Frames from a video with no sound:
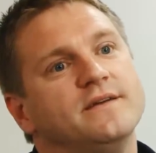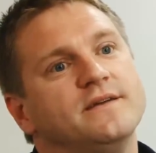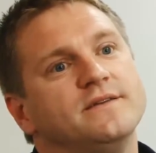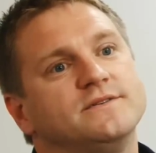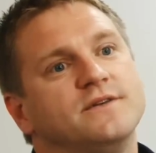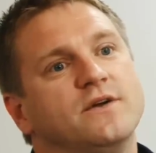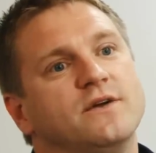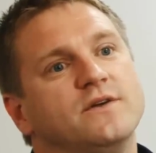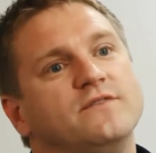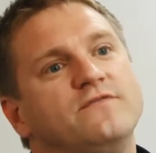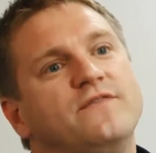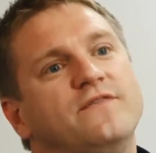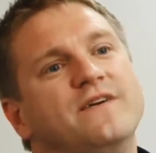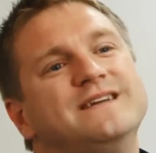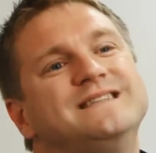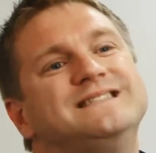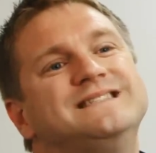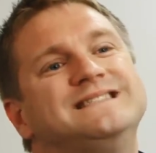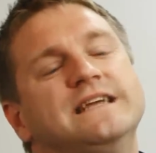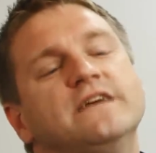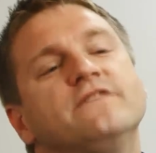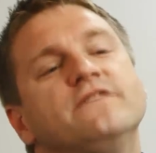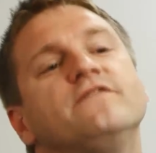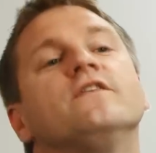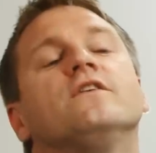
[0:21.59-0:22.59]
So it's very
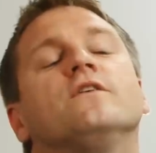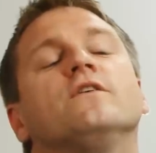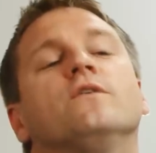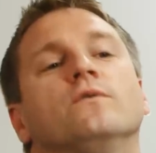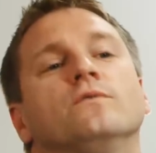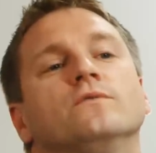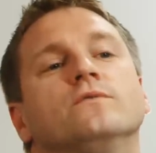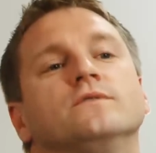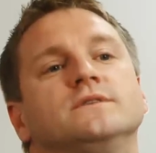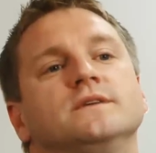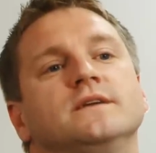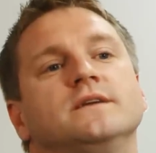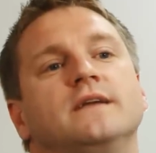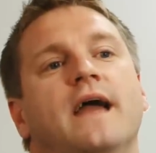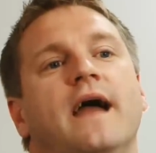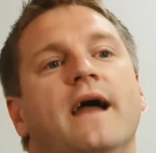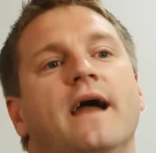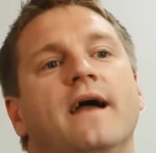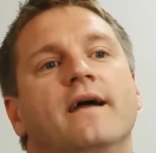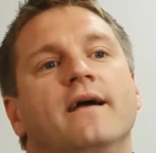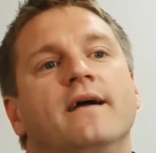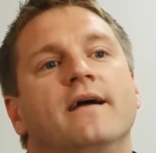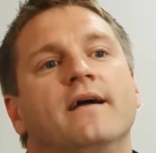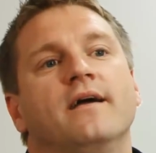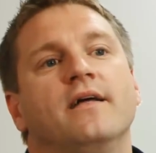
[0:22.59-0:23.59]
difficult to
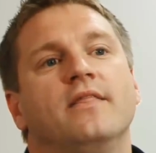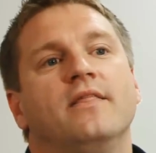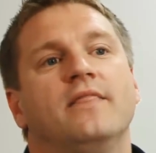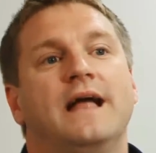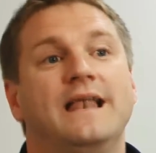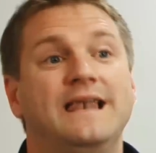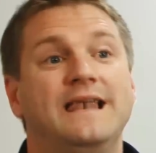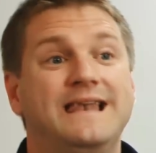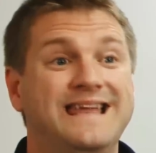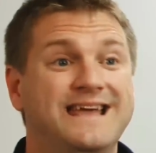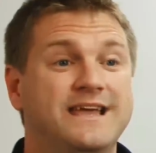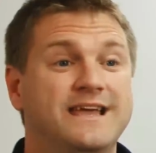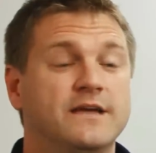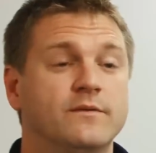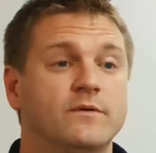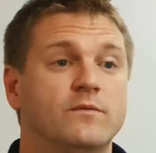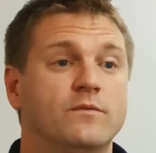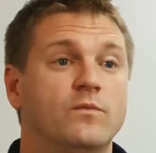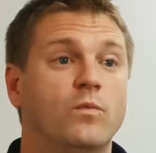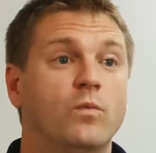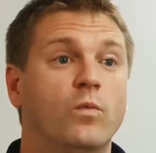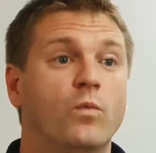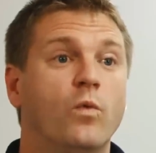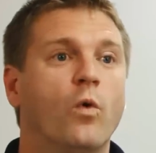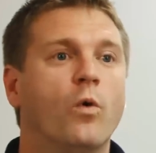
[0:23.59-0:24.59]
get that
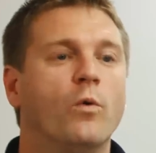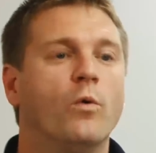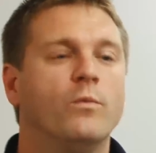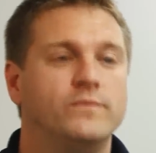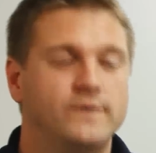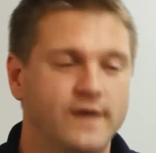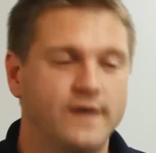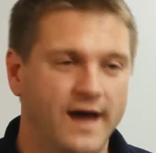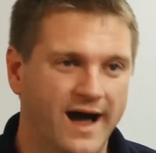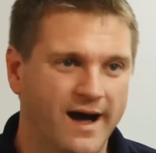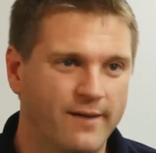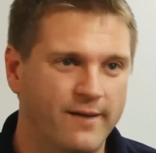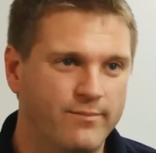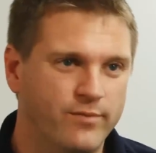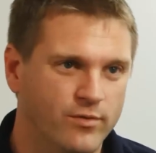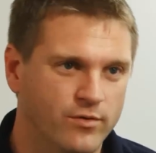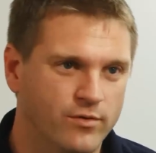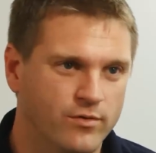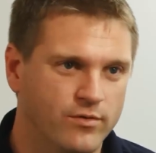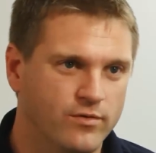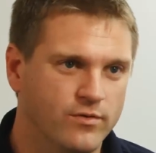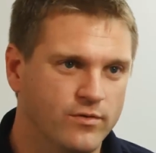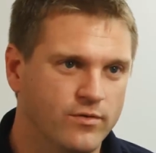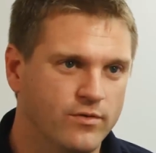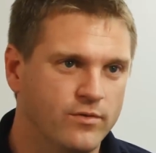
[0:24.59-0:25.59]
ligament warmed up
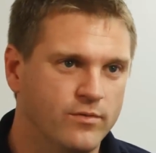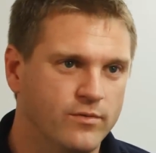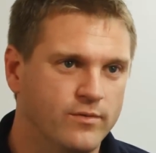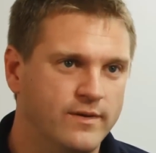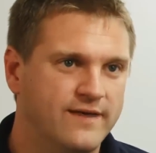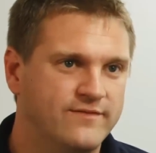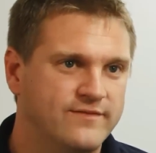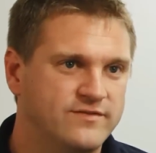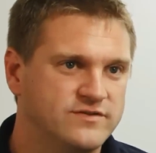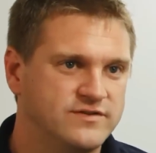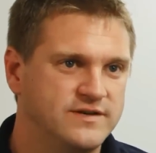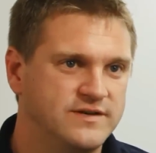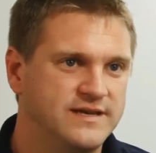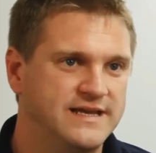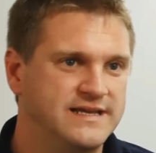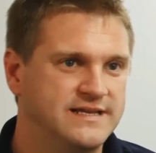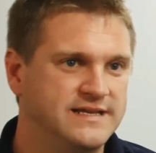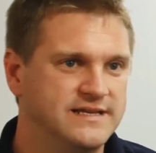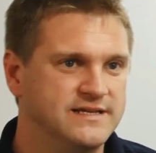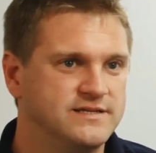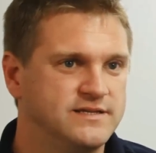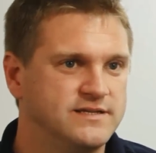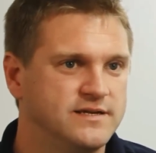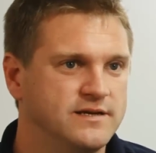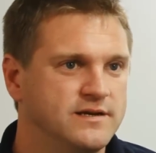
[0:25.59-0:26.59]
or whatever's
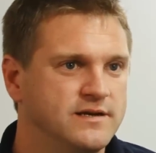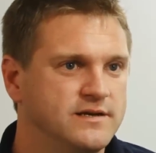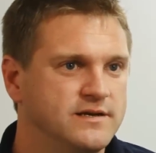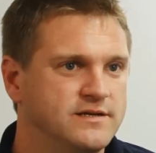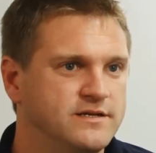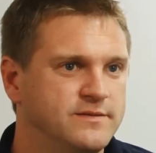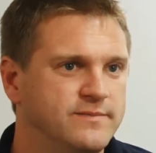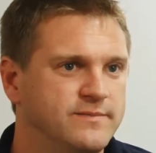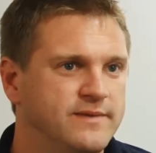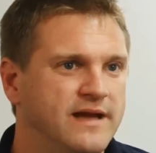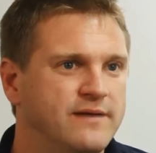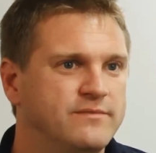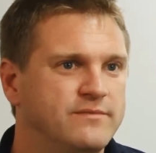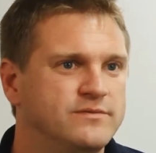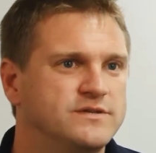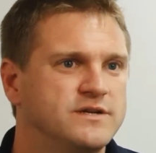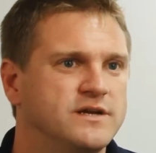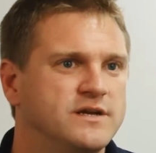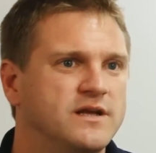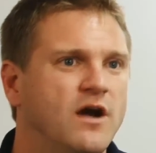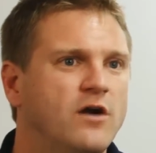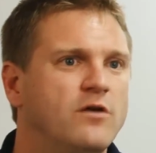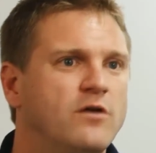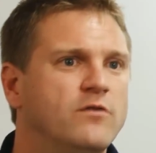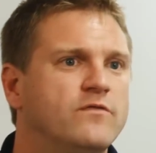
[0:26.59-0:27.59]
needed to be able to
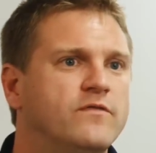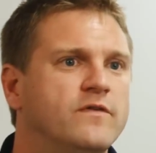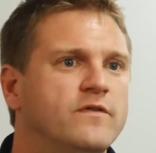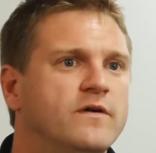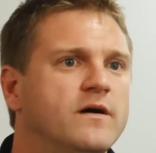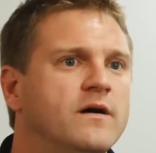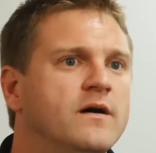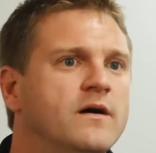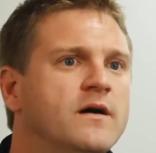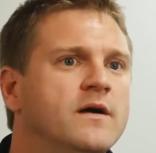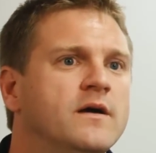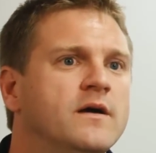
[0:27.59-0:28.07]
cope for